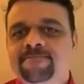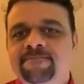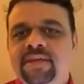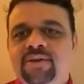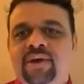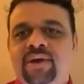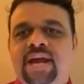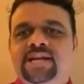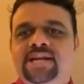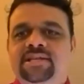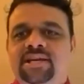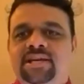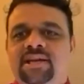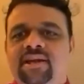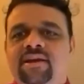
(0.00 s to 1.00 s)
You can
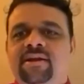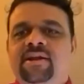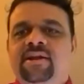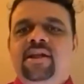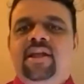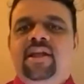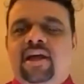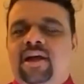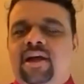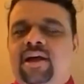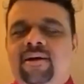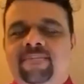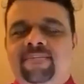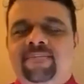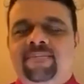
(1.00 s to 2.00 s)
see
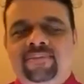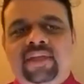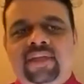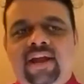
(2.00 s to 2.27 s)
um, that